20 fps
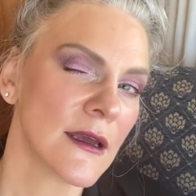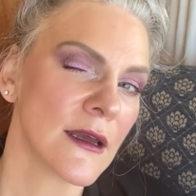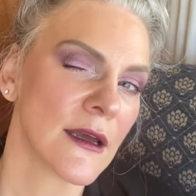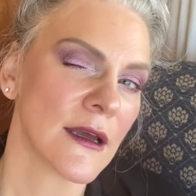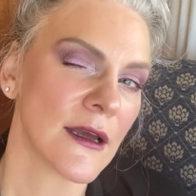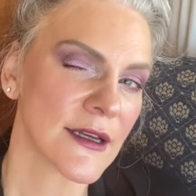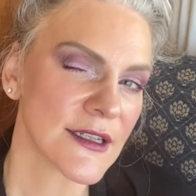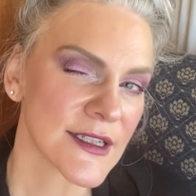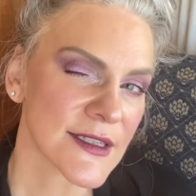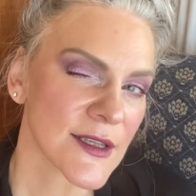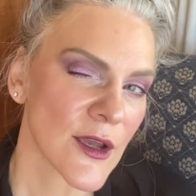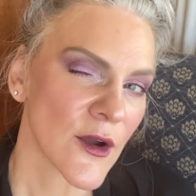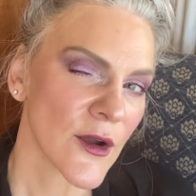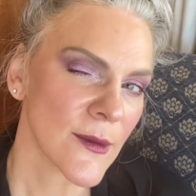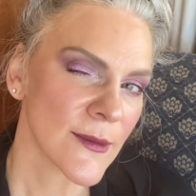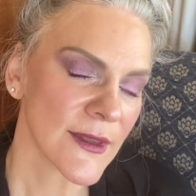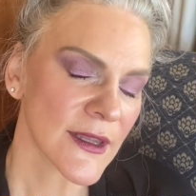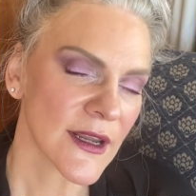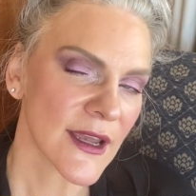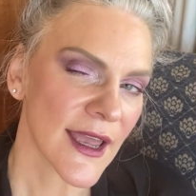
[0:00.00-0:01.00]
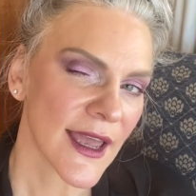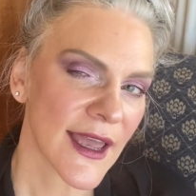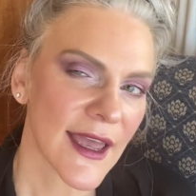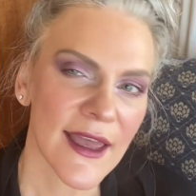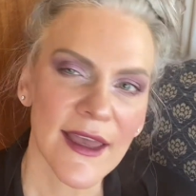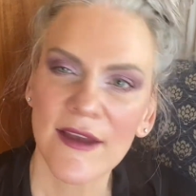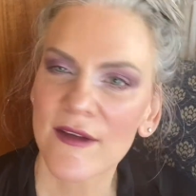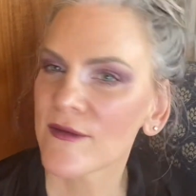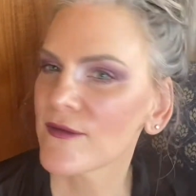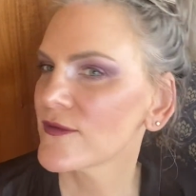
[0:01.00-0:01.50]
I just hope that I
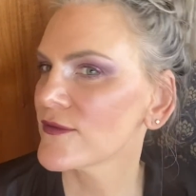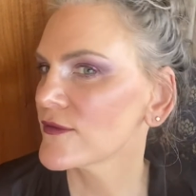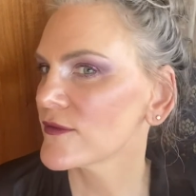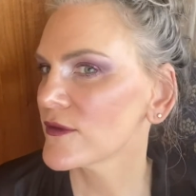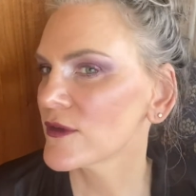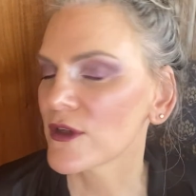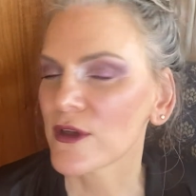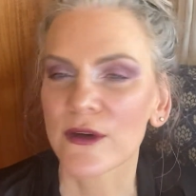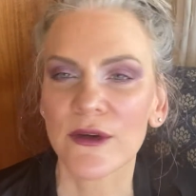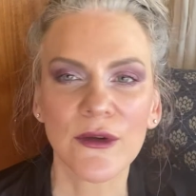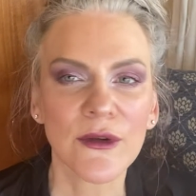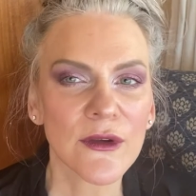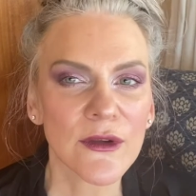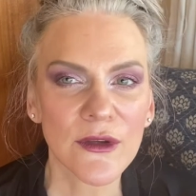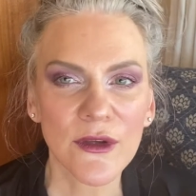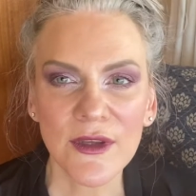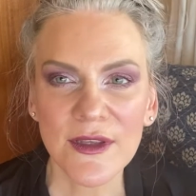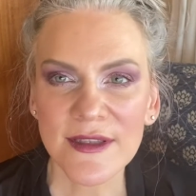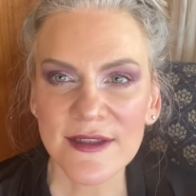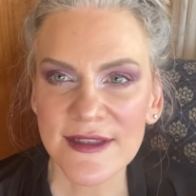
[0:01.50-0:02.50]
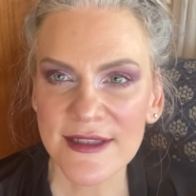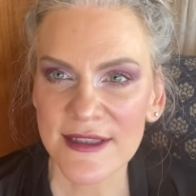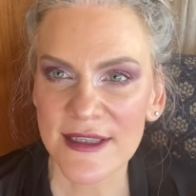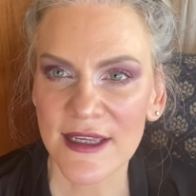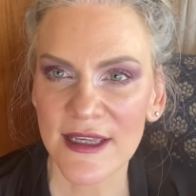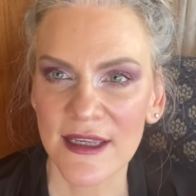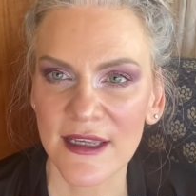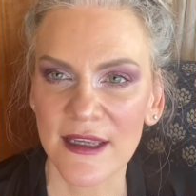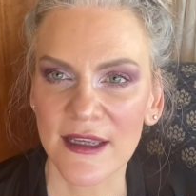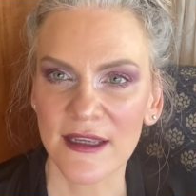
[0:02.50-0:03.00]
have, you can
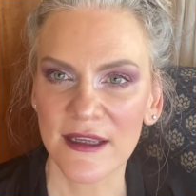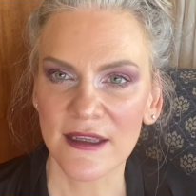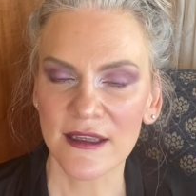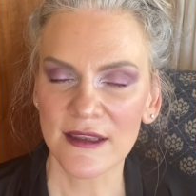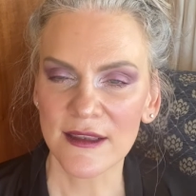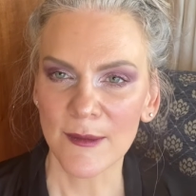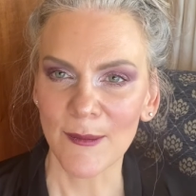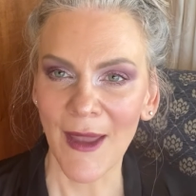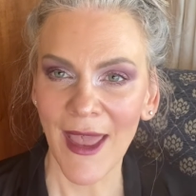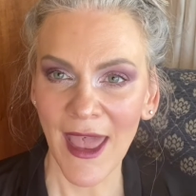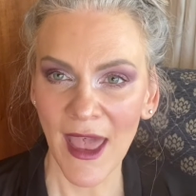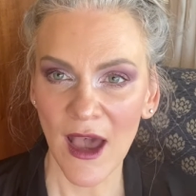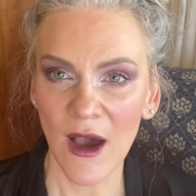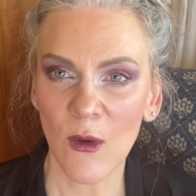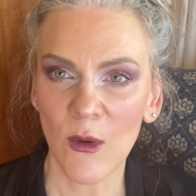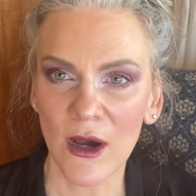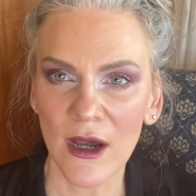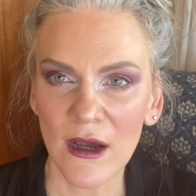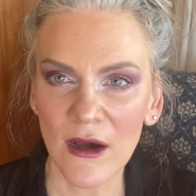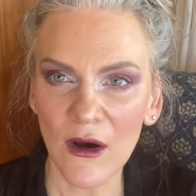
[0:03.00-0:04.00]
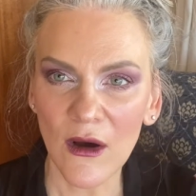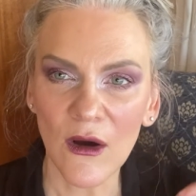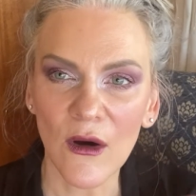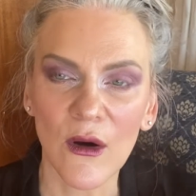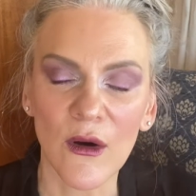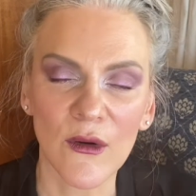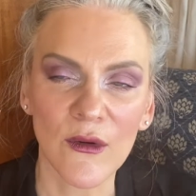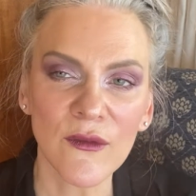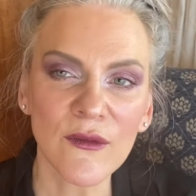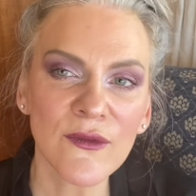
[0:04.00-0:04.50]
see the power
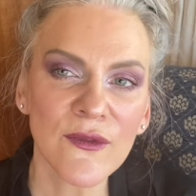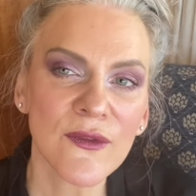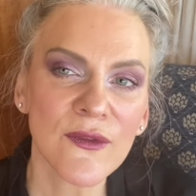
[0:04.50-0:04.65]
of